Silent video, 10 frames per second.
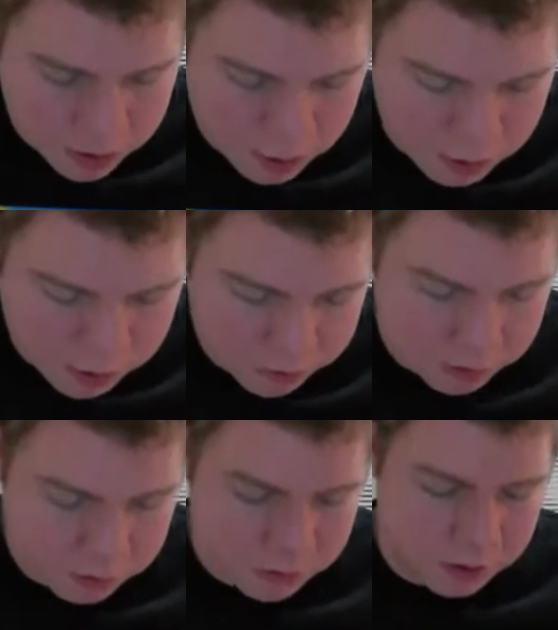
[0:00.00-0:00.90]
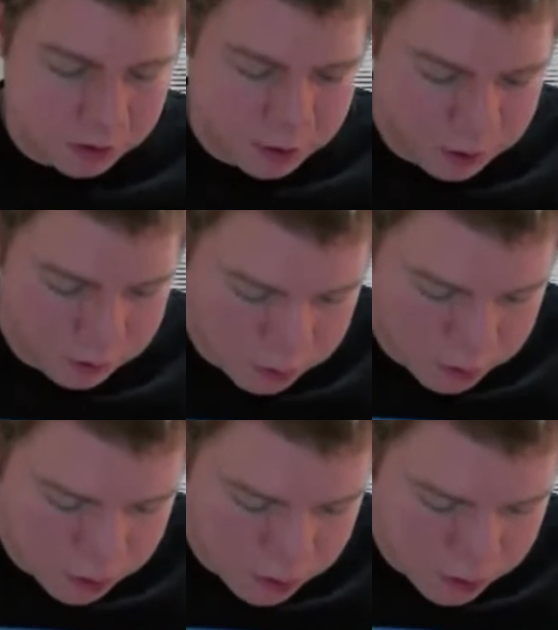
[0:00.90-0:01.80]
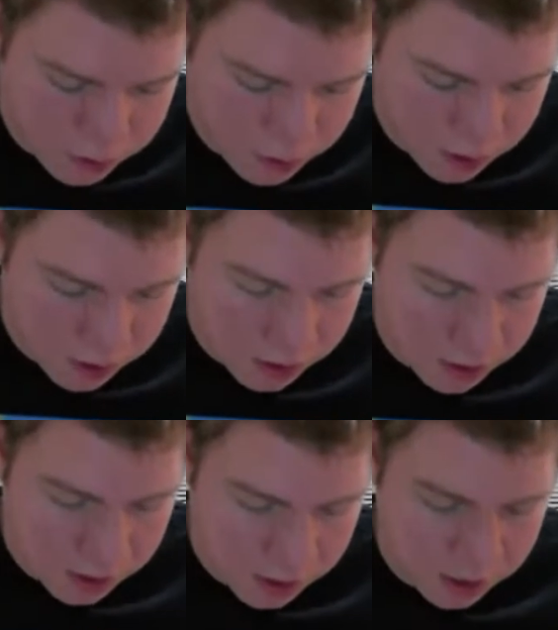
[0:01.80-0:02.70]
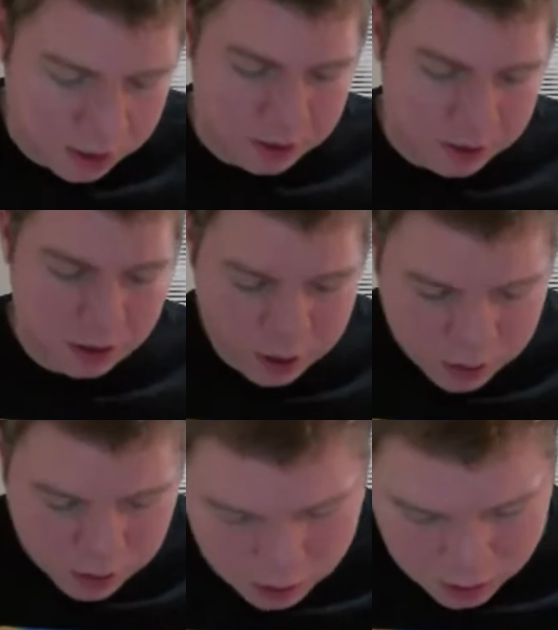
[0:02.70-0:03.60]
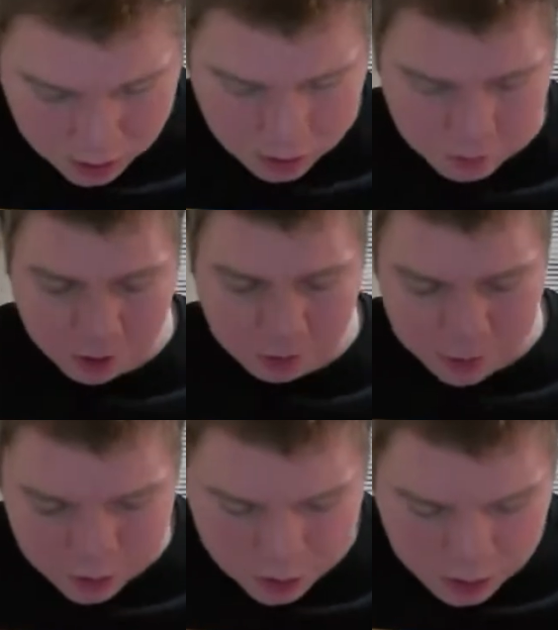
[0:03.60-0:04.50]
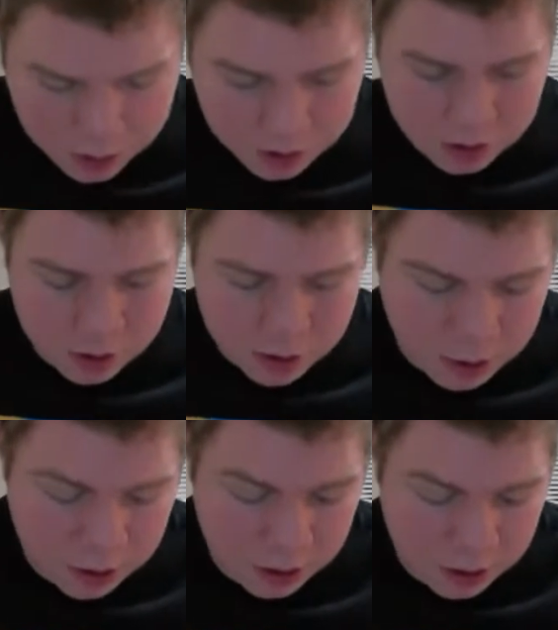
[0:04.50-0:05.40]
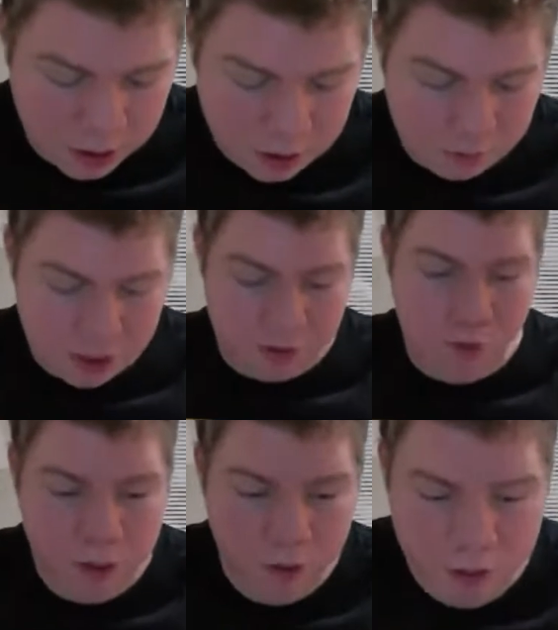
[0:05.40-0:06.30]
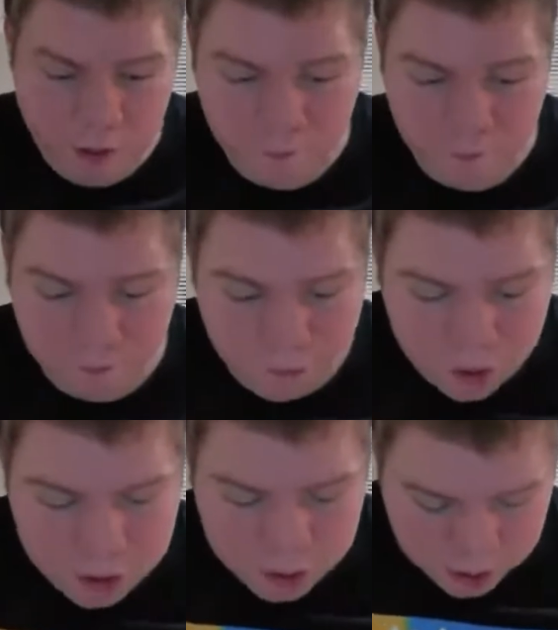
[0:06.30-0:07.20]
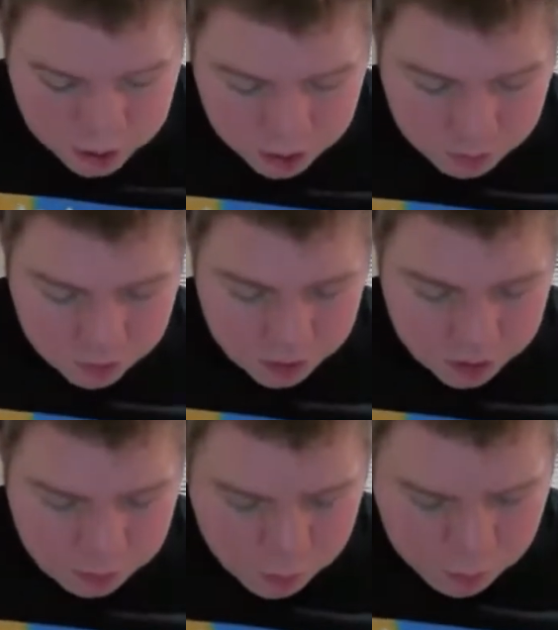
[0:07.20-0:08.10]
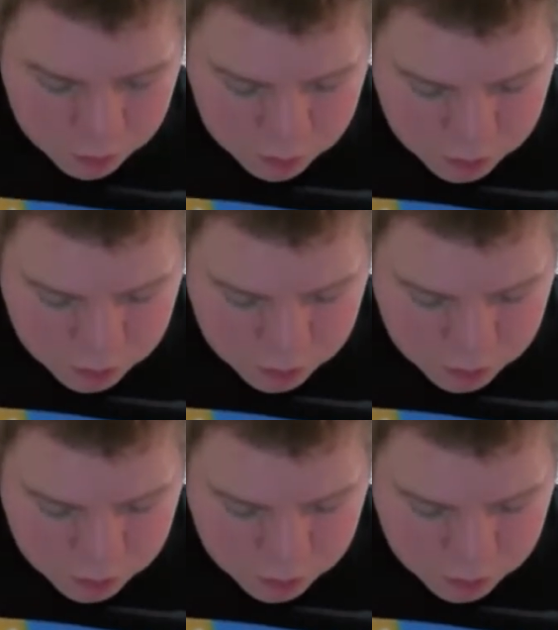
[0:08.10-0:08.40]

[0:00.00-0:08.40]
All I have to do is just do that. Pop these in, and the biggest one goes in front. Pretty simple.